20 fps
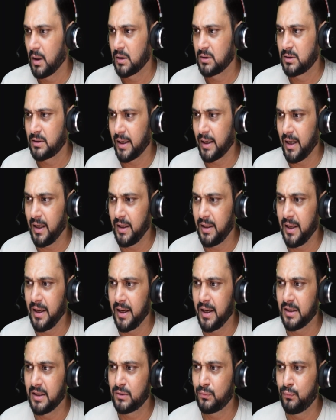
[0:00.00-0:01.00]
Second thing
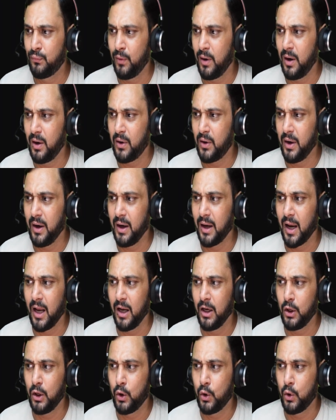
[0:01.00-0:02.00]
is filtering
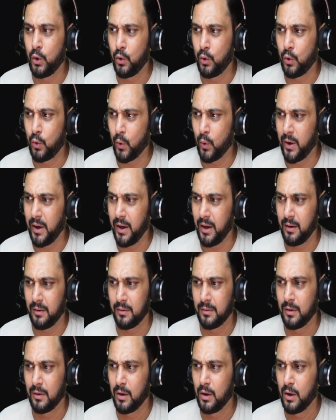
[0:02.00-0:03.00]
and querying.
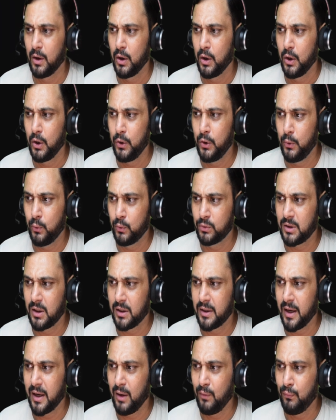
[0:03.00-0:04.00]
User
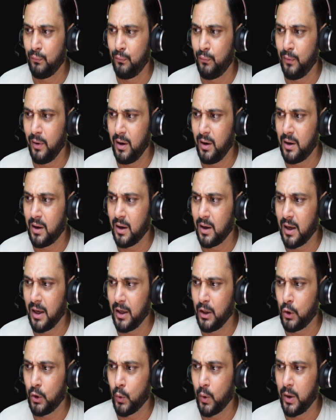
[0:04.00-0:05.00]
can filter
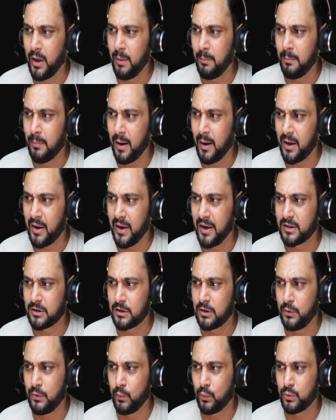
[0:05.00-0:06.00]
and query
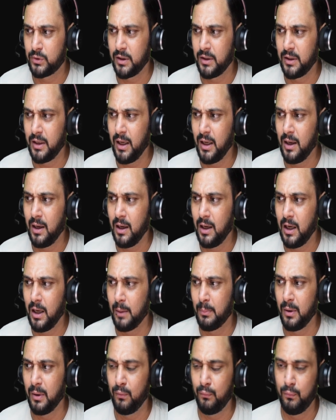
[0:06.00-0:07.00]
metrics using the
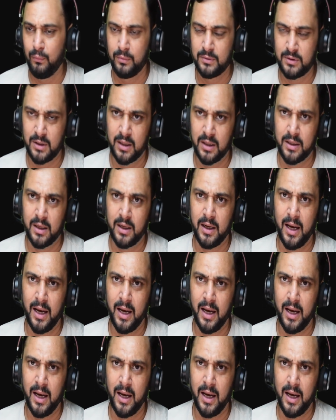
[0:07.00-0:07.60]
label selector.